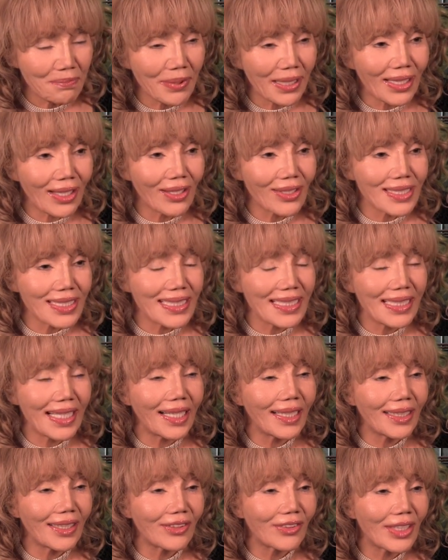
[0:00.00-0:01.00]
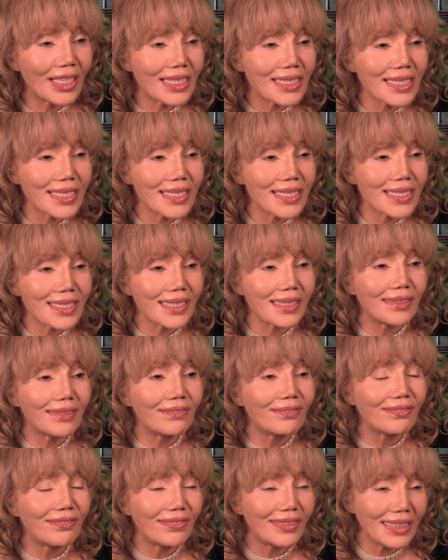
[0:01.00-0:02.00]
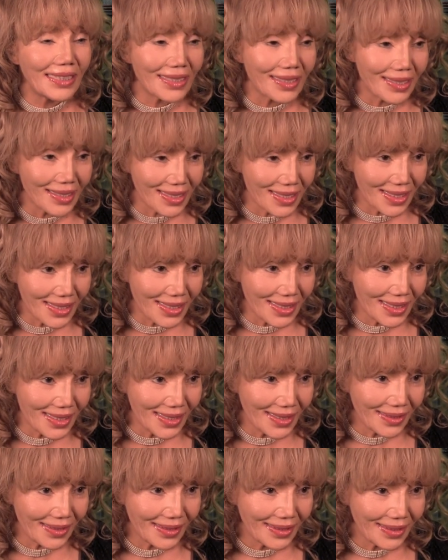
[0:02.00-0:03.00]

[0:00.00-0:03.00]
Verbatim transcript: because the IRS is convinced